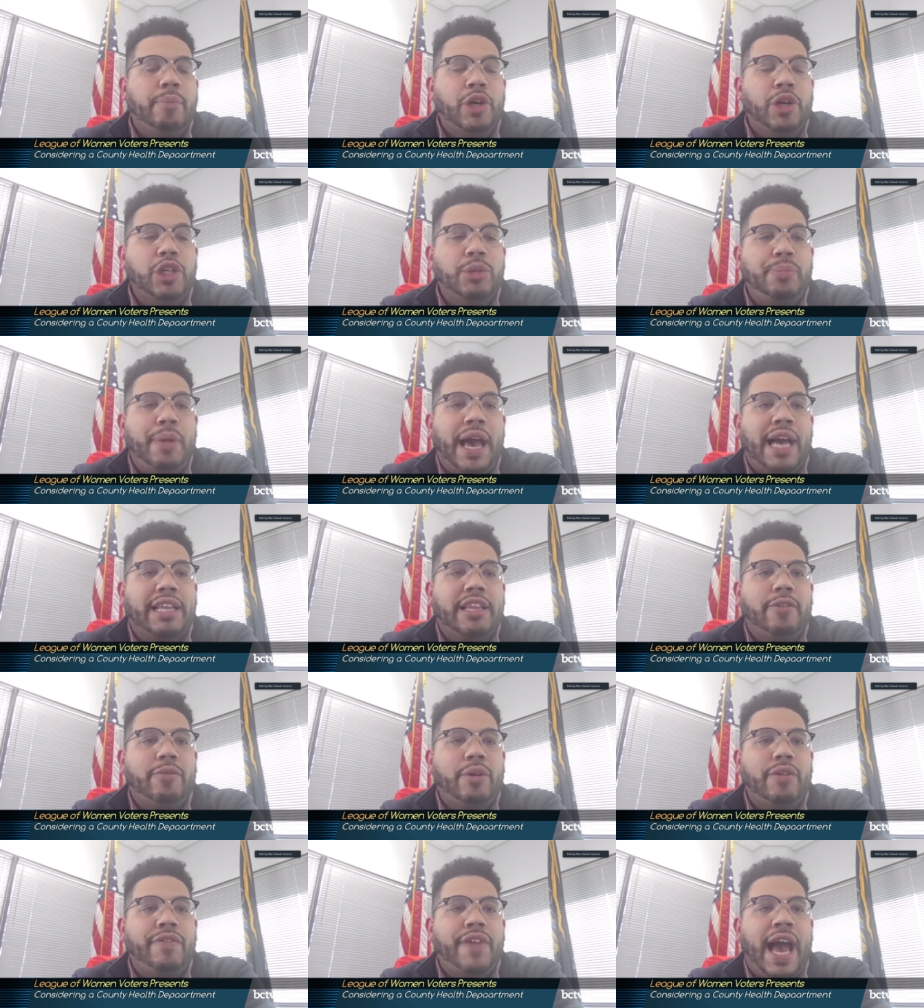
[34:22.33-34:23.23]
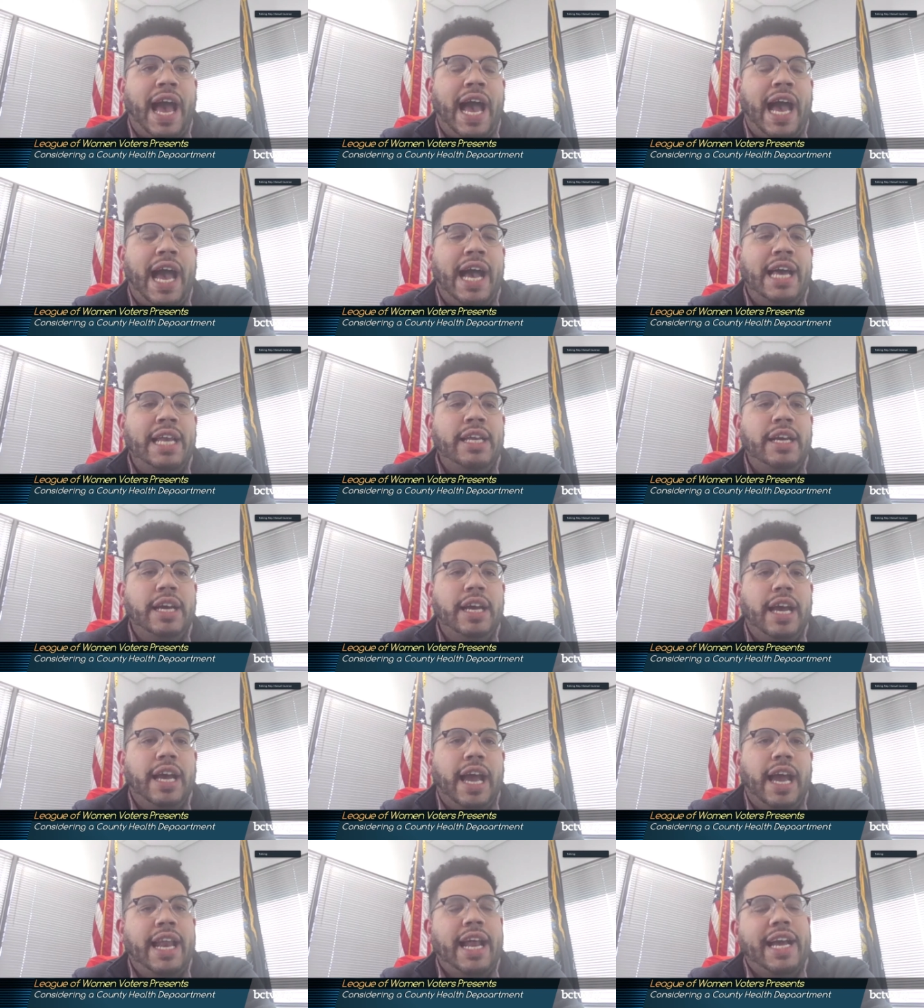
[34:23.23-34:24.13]
pushback that we've had
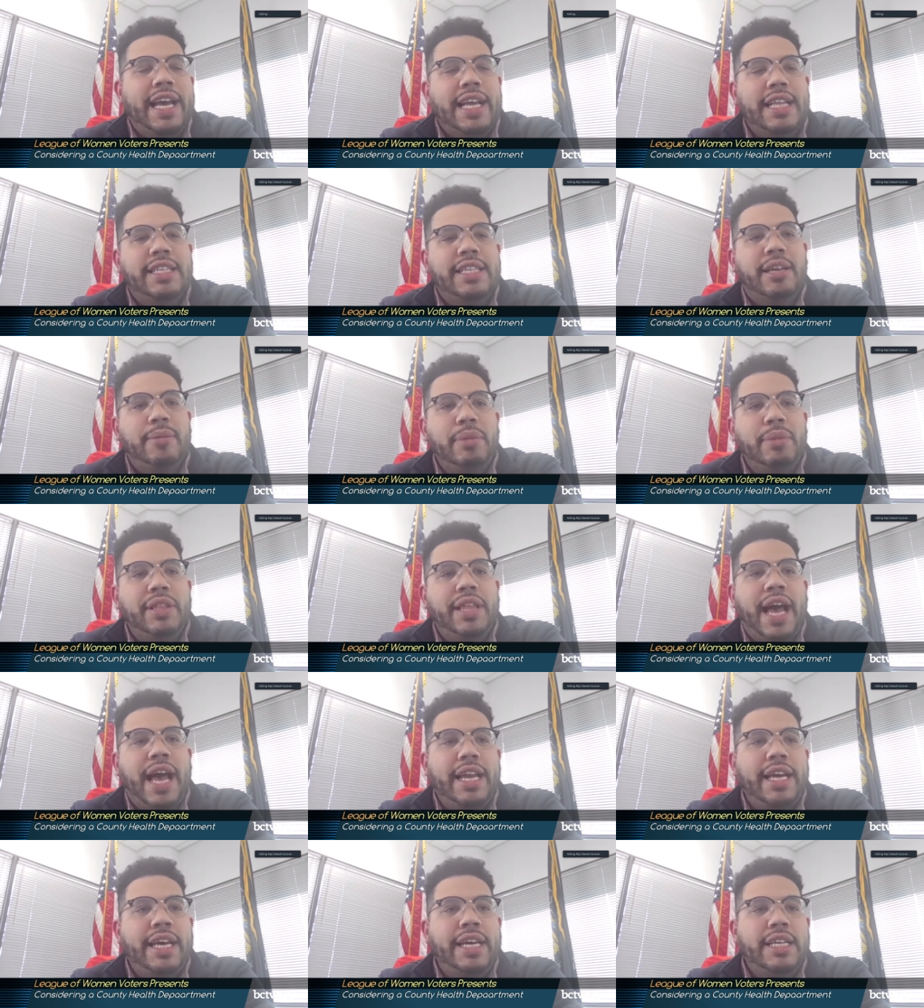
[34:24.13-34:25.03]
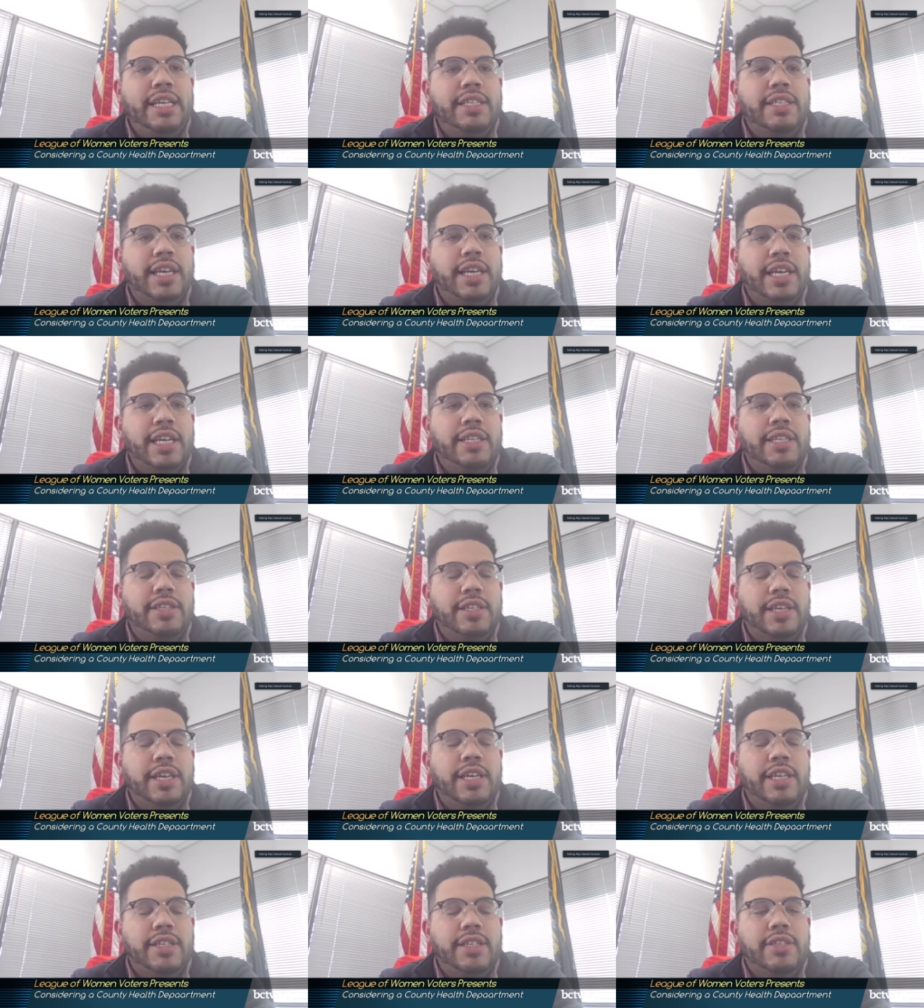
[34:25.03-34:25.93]
and again, some of that is
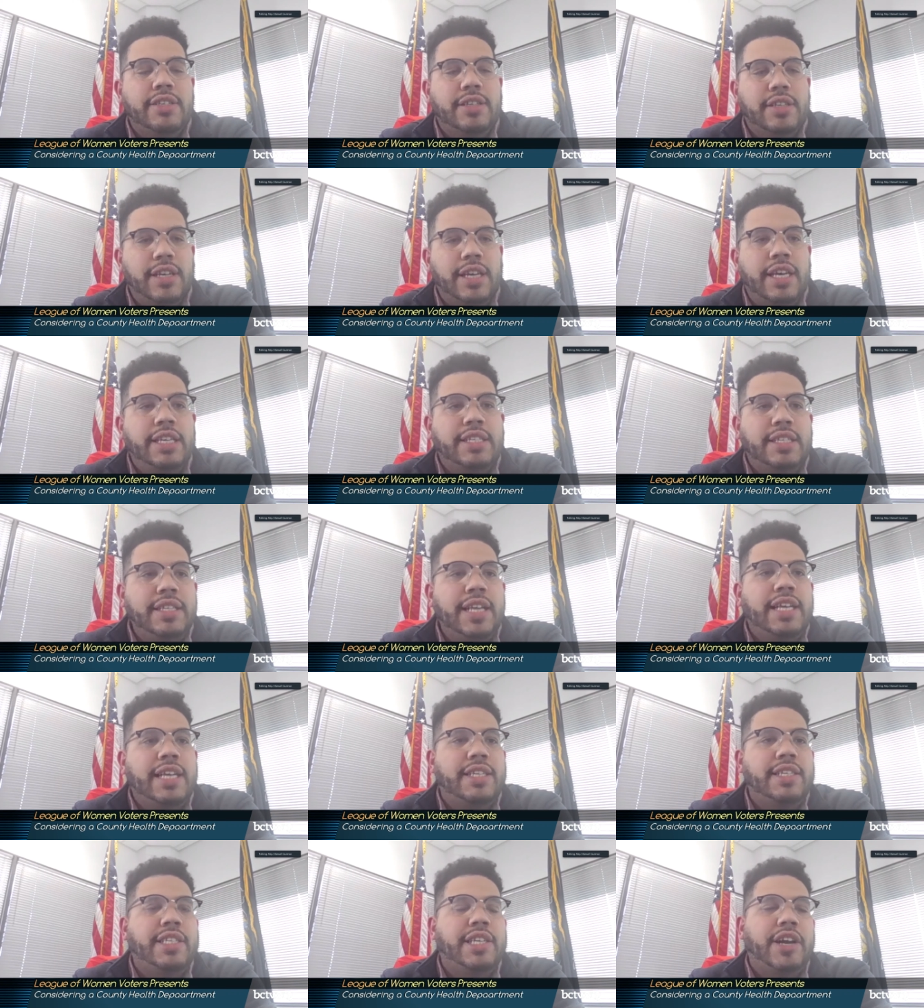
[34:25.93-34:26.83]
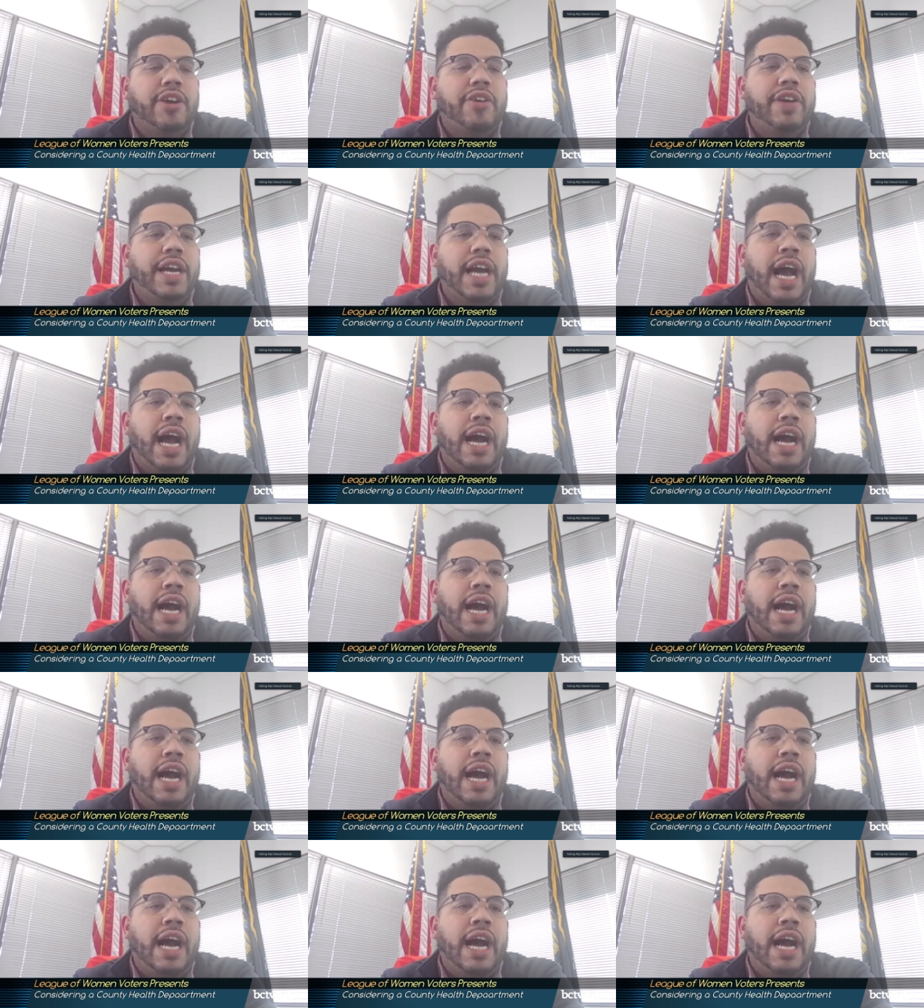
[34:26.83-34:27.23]
is is is necessary.